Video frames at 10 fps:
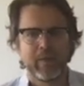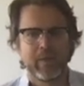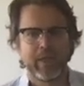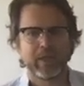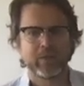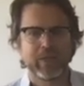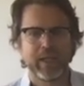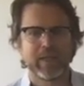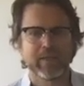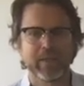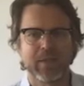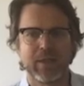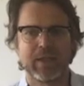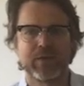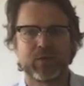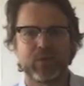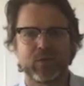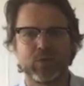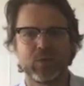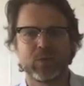that it could exercise
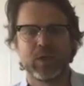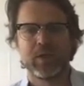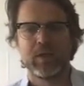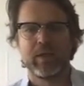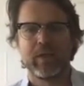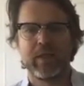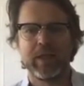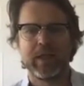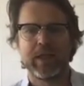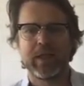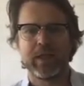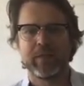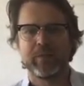through the